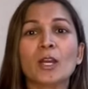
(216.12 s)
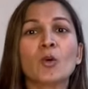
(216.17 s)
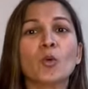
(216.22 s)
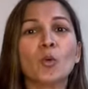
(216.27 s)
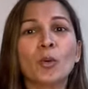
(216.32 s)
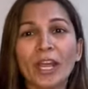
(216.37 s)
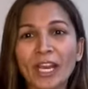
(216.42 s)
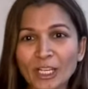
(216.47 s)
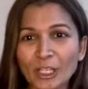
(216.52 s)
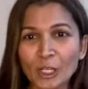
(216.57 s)

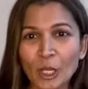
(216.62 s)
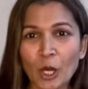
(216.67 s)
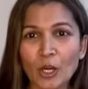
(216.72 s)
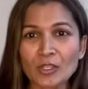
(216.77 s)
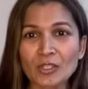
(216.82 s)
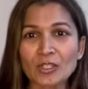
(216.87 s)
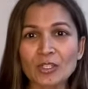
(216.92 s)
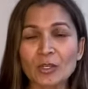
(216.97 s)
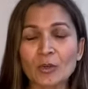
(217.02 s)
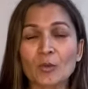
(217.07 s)
Weight
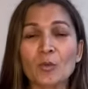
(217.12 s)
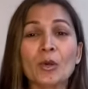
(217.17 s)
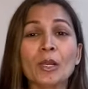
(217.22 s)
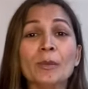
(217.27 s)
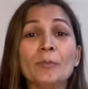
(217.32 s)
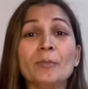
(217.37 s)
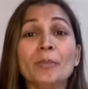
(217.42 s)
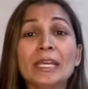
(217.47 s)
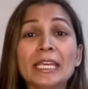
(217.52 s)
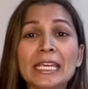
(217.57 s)
loss will
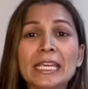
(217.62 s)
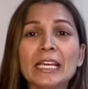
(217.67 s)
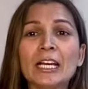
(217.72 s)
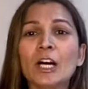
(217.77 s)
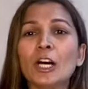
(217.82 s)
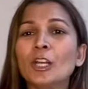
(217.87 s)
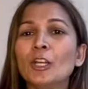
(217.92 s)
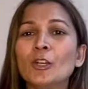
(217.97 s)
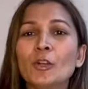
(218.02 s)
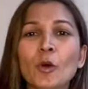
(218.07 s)
be
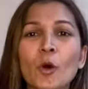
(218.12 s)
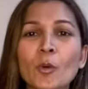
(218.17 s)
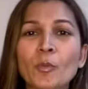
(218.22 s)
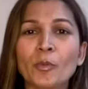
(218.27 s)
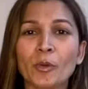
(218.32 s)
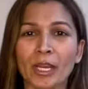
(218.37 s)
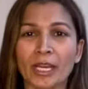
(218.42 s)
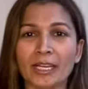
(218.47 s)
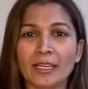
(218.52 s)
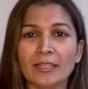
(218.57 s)
a
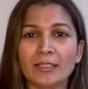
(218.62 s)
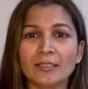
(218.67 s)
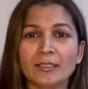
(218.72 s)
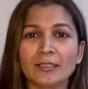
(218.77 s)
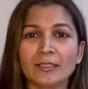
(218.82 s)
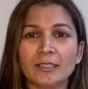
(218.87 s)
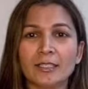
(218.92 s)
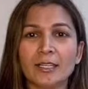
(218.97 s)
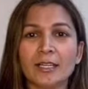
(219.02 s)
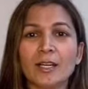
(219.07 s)
no-brainer.
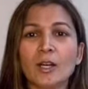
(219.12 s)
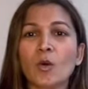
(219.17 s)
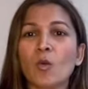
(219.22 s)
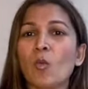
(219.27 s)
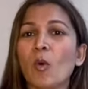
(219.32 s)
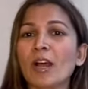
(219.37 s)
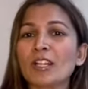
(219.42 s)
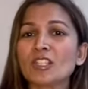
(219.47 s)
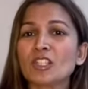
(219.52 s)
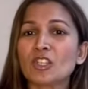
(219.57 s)

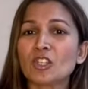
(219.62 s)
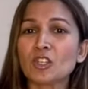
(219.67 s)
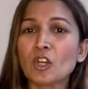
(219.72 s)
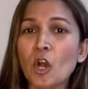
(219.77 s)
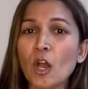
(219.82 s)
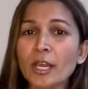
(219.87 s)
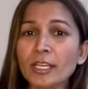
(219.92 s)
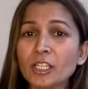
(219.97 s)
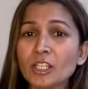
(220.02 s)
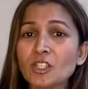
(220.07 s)
Once
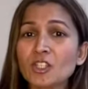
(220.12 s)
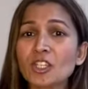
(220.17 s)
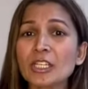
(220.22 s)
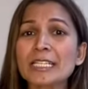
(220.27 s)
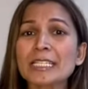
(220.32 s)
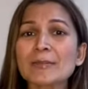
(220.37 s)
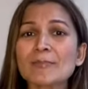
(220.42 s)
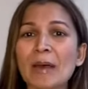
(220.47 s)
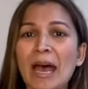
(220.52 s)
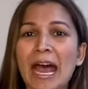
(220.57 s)
your energy
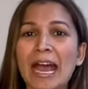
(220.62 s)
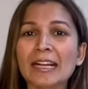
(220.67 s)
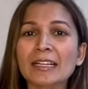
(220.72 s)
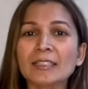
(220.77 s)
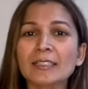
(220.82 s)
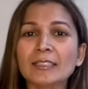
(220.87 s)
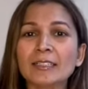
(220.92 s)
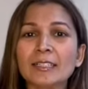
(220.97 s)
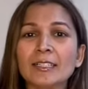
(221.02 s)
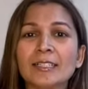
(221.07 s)
is back,
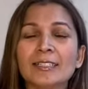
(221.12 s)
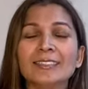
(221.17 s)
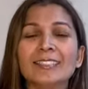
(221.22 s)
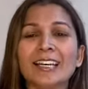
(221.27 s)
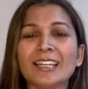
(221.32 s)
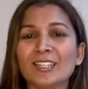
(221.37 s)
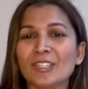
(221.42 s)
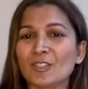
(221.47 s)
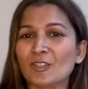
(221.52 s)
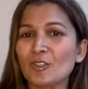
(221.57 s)

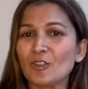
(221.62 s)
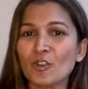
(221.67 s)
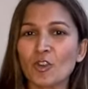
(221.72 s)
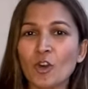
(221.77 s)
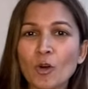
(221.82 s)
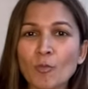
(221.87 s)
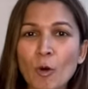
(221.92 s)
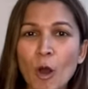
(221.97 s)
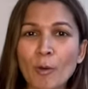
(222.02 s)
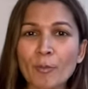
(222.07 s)
there is
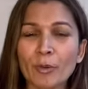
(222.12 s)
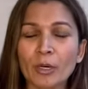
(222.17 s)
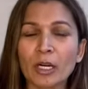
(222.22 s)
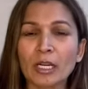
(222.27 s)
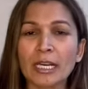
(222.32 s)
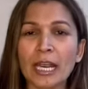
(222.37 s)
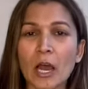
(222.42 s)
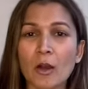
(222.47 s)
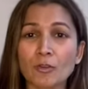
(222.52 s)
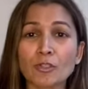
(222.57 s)
no more
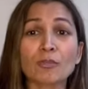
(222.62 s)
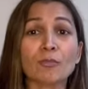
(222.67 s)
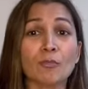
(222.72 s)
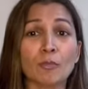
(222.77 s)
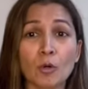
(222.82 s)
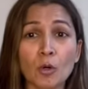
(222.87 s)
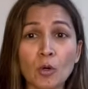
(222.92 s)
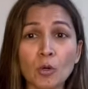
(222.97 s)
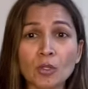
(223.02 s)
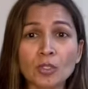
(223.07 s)
burnout
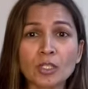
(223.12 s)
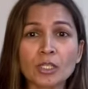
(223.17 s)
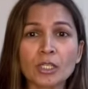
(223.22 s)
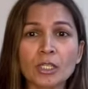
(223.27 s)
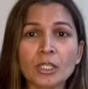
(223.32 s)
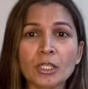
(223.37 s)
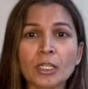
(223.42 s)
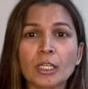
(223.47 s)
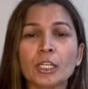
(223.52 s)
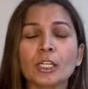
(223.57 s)
mode,
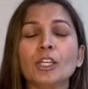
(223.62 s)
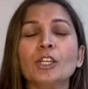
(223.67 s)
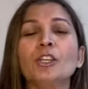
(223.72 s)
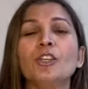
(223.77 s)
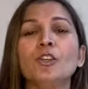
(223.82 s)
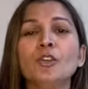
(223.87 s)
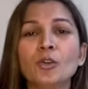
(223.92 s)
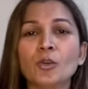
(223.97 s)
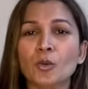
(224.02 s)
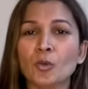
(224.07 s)

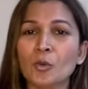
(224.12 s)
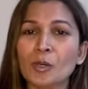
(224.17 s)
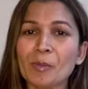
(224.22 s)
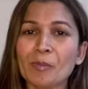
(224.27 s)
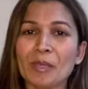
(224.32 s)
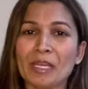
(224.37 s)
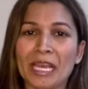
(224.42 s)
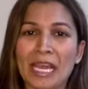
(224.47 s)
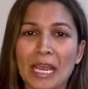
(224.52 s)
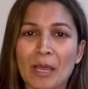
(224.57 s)
you will
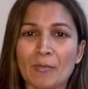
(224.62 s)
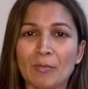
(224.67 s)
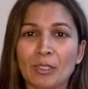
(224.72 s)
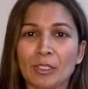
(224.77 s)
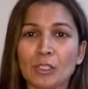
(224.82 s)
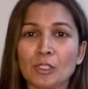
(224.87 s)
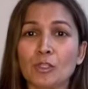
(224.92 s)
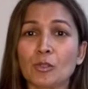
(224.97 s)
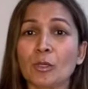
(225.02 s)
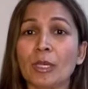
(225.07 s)
be
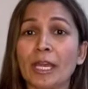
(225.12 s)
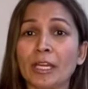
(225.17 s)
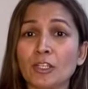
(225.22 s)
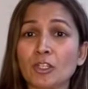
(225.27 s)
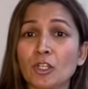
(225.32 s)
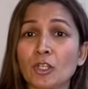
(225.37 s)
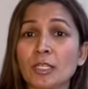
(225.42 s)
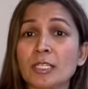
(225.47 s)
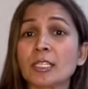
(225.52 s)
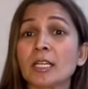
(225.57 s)
able to get
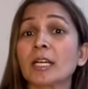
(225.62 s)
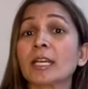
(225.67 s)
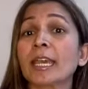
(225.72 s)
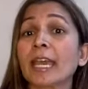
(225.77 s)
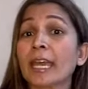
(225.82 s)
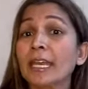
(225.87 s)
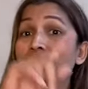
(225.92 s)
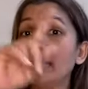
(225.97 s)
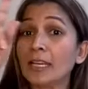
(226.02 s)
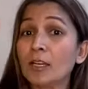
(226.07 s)
your
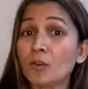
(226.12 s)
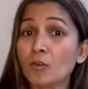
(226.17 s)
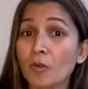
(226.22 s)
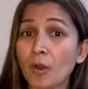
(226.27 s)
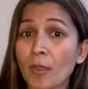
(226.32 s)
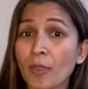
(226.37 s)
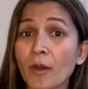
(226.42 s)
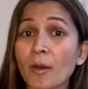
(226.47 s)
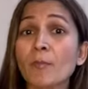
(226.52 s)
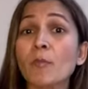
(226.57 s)
circadian
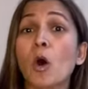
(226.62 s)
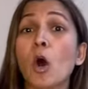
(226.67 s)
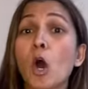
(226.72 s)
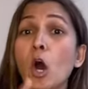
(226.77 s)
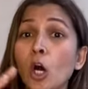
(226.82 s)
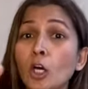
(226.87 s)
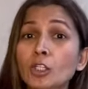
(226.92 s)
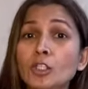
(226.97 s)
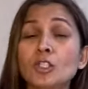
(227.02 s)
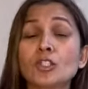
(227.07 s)
rhythm
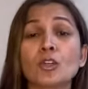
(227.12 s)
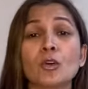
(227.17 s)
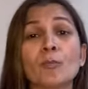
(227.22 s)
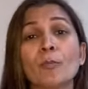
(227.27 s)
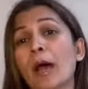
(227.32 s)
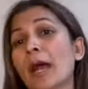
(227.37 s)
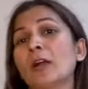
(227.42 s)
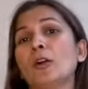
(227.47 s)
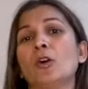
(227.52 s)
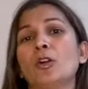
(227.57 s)
also
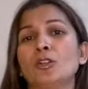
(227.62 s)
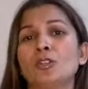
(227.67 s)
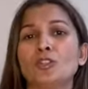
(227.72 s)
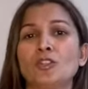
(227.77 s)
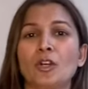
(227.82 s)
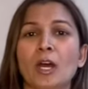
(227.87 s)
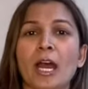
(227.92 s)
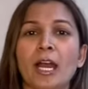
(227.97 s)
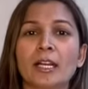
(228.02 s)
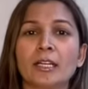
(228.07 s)
back on
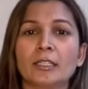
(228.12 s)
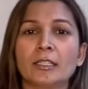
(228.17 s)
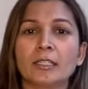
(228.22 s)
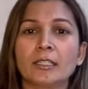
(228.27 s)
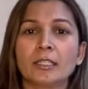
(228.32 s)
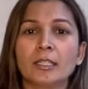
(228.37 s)
track.